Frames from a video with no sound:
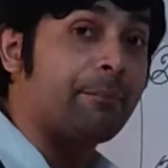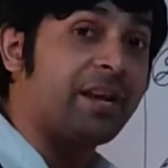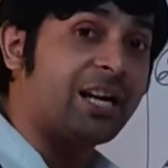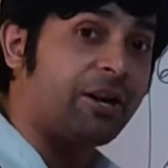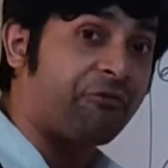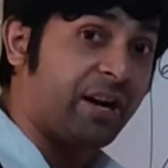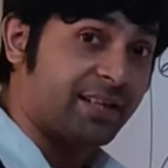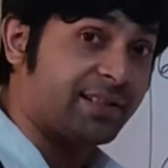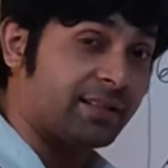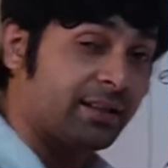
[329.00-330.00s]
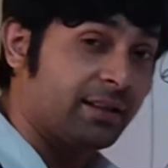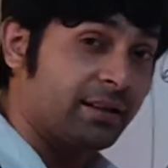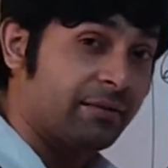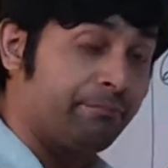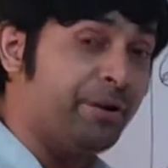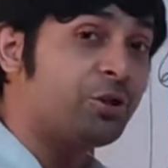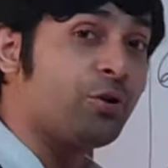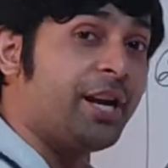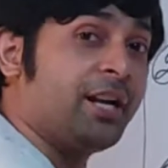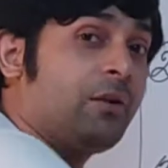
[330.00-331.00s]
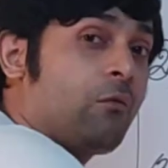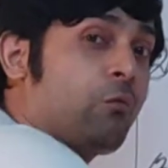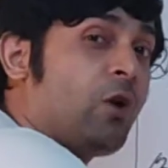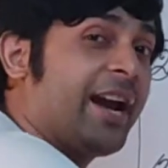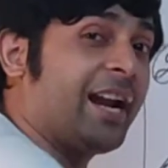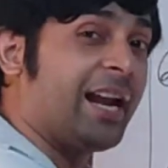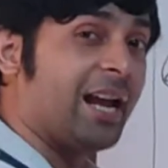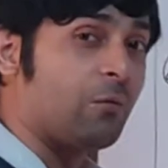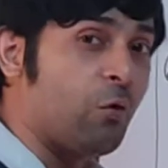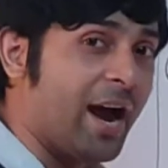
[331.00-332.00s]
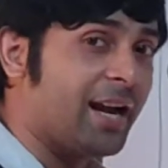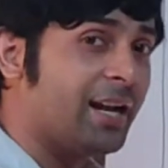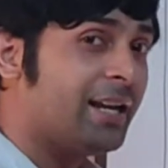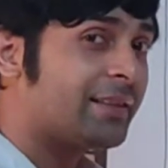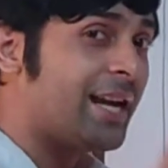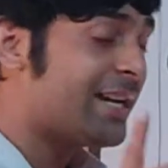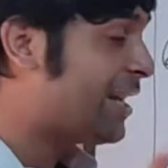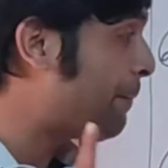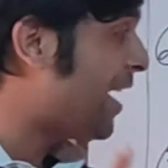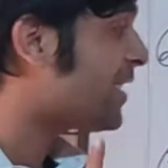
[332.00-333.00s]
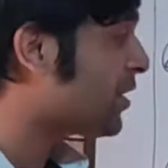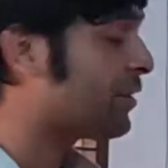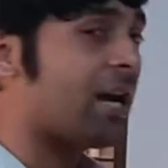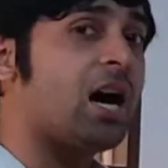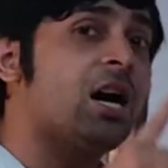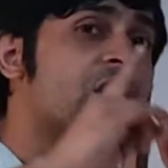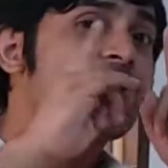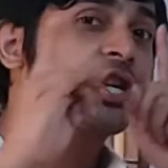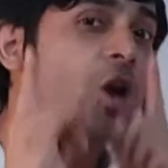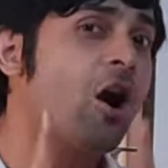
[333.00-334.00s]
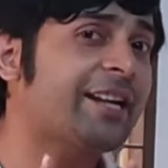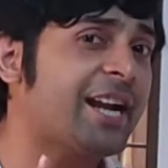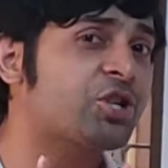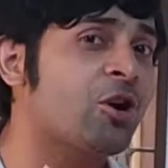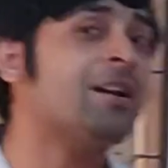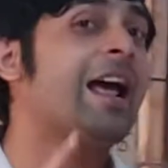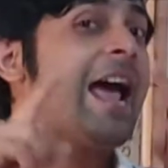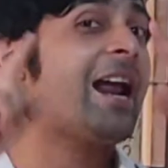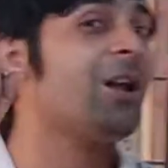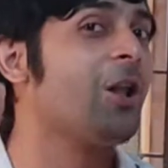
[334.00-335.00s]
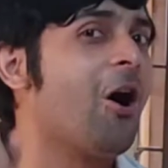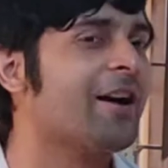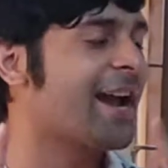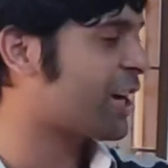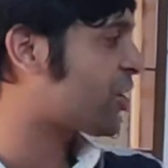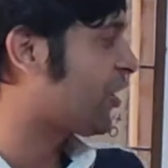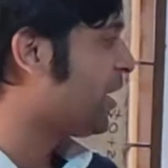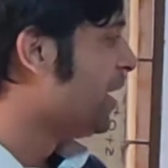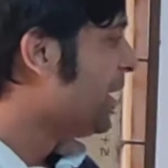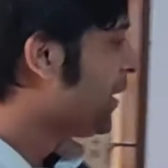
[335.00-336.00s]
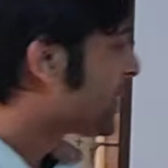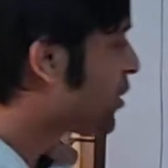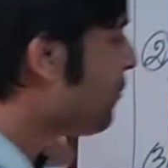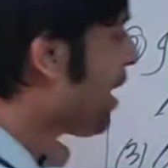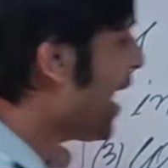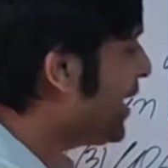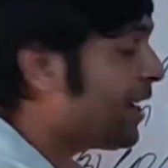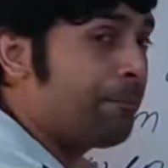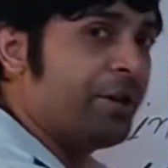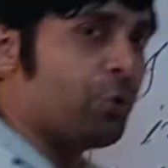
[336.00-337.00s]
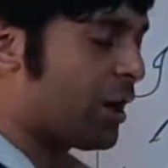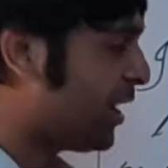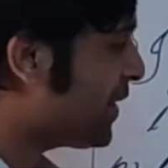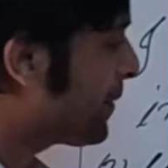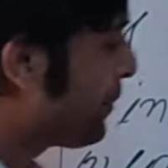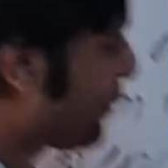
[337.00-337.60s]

mere difference between when and while. That depends on the short action and long action. So my dear viewers,